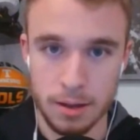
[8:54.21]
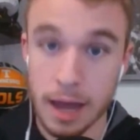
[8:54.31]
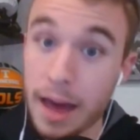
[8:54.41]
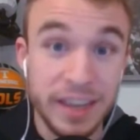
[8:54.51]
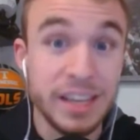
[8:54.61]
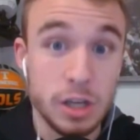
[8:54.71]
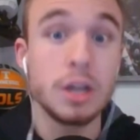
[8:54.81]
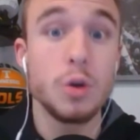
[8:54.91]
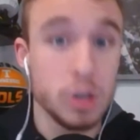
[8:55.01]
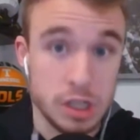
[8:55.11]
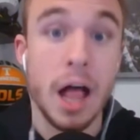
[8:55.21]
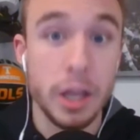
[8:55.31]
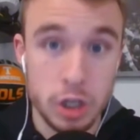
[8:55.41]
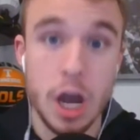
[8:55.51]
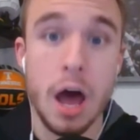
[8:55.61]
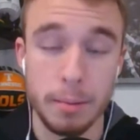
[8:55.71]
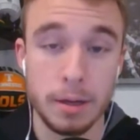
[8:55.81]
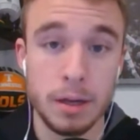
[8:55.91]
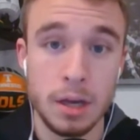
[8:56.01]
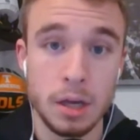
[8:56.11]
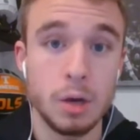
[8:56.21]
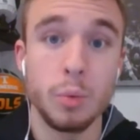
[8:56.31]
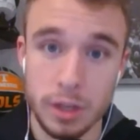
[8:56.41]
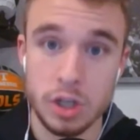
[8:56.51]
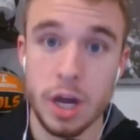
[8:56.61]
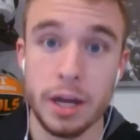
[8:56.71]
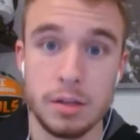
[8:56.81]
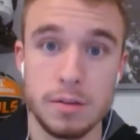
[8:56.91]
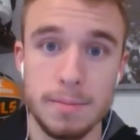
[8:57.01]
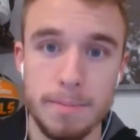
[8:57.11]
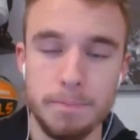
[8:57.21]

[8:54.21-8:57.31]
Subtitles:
Okay, I think he's going to do a solid job with the Giants.